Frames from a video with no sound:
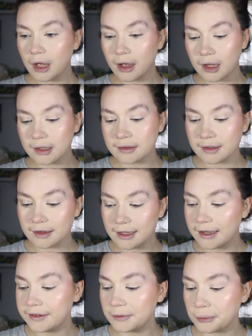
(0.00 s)
And
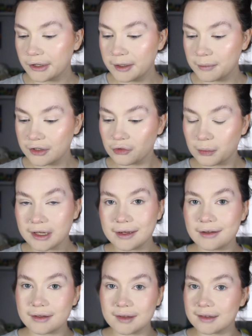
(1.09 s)
that is pretty much my
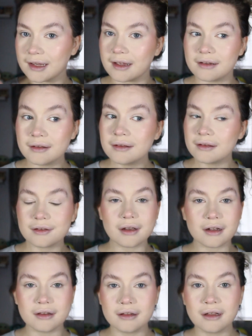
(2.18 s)
skin
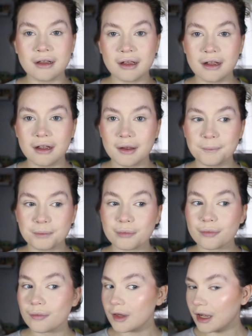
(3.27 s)
done.
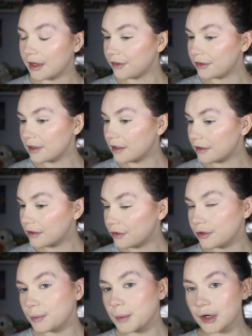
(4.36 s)
I just think it's a
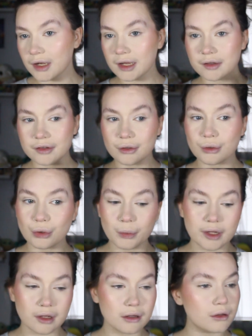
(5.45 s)
super nice
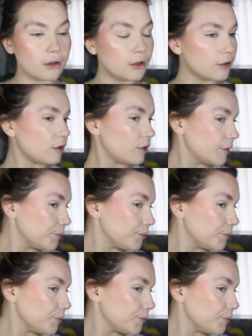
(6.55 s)
glowy look.